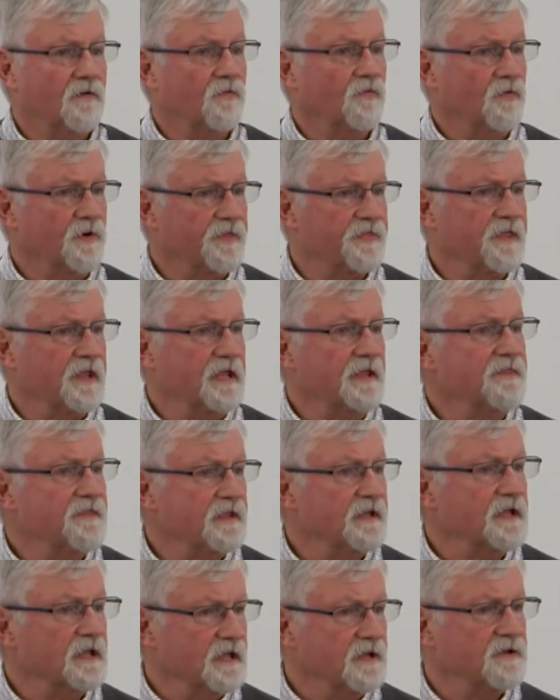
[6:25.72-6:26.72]
within
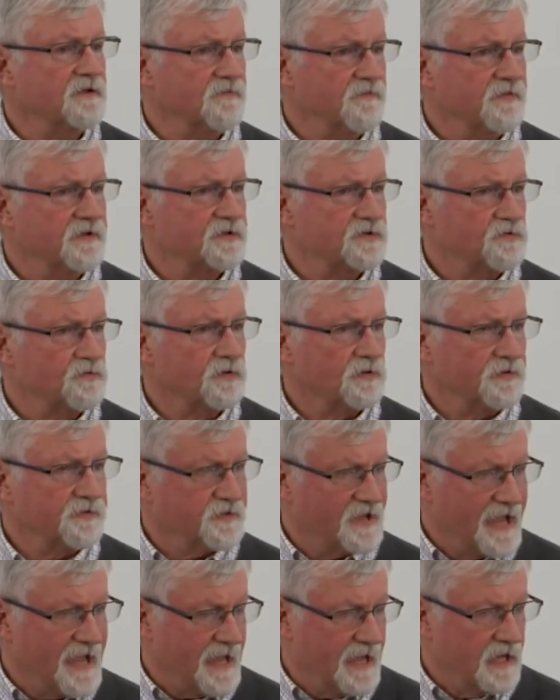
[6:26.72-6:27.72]
the individual
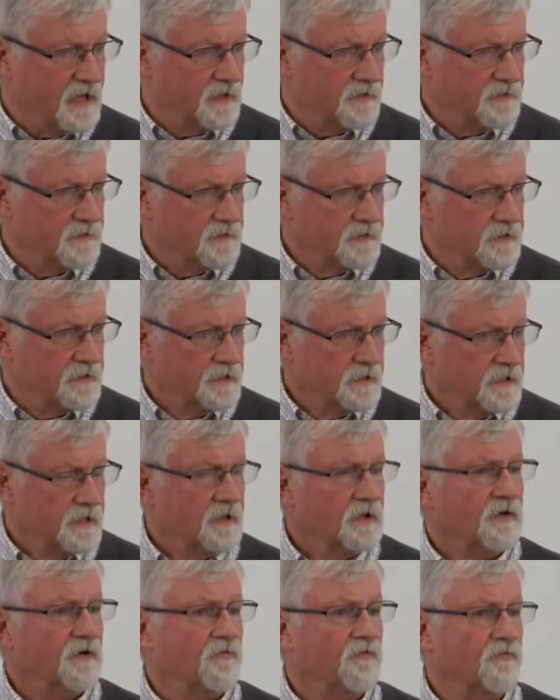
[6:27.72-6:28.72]
town
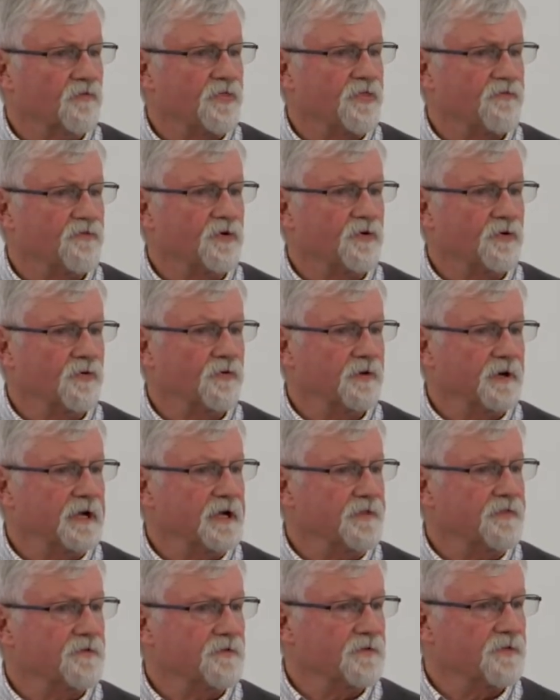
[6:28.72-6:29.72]
through
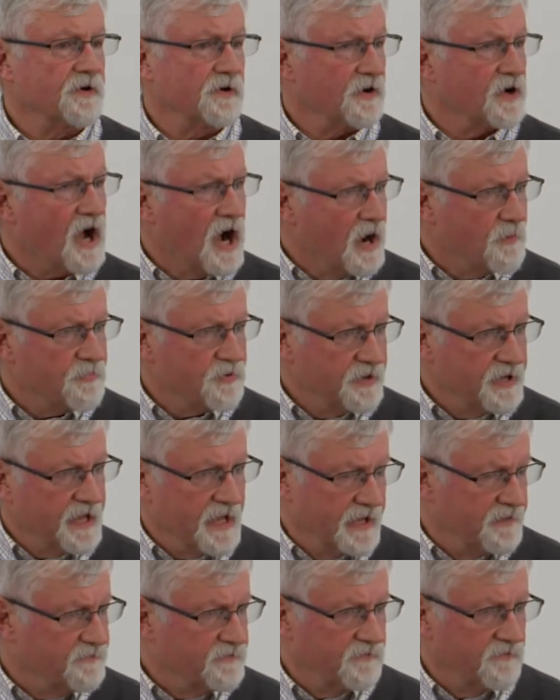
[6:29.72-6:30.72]
either their
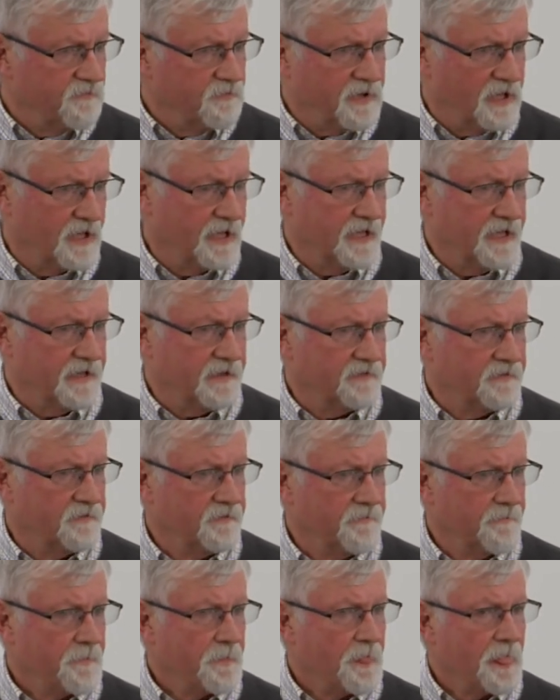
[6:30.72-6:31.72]
comprehensive plan
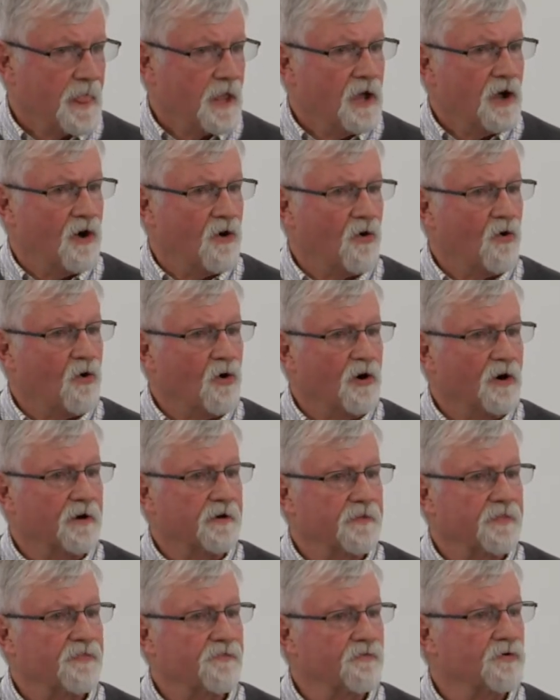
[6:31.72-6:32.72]

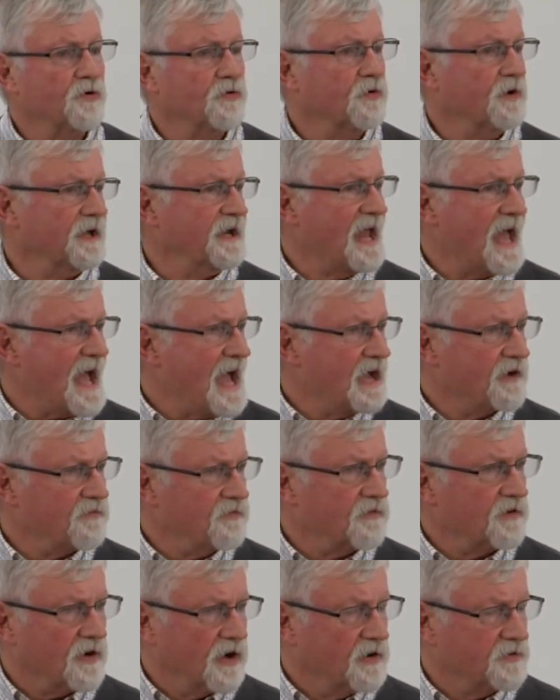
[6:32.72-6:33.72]
or through an
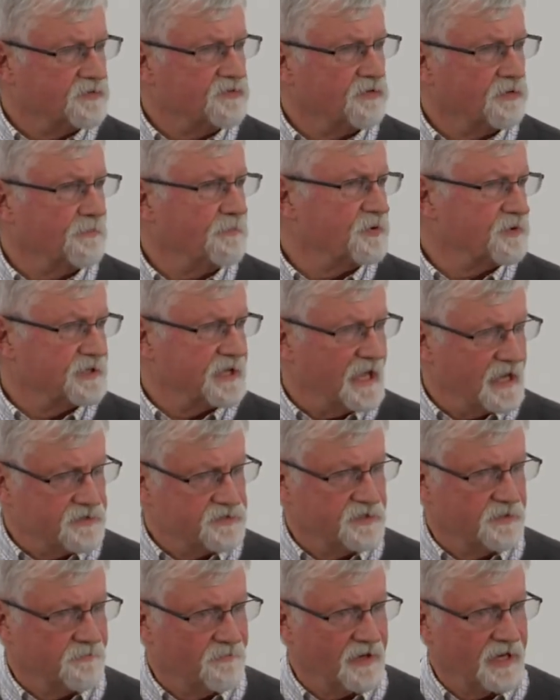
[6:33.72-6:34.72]
agricultural
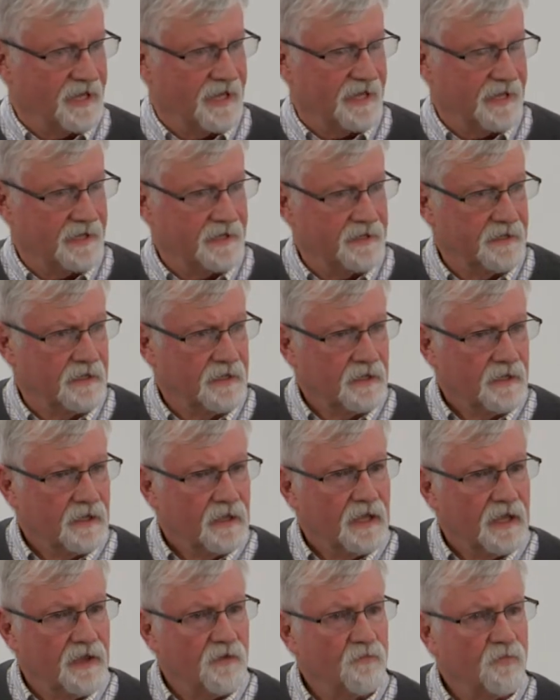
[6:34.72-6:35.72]
protection plan
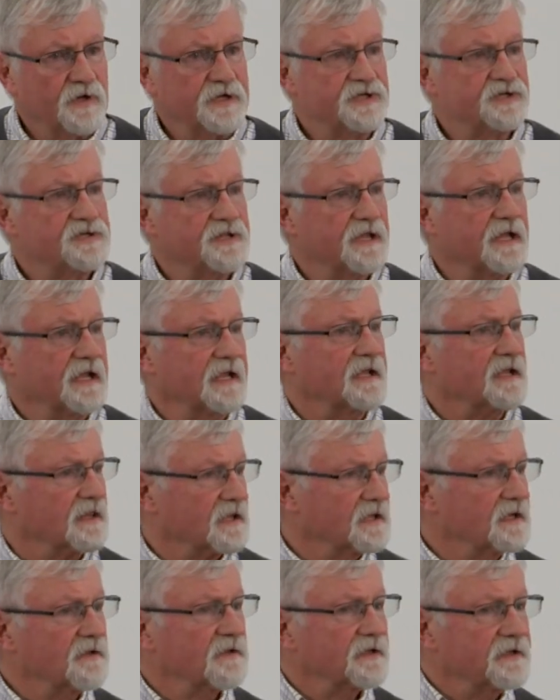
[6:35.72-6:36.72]
in which they
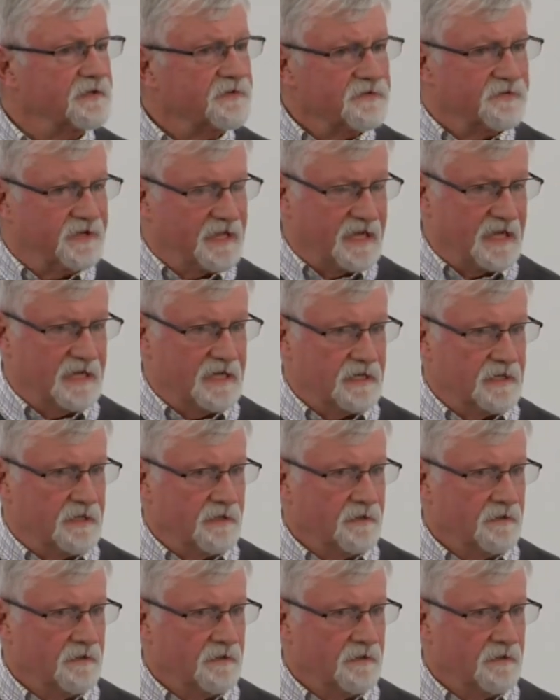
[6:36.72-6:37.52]
clearly state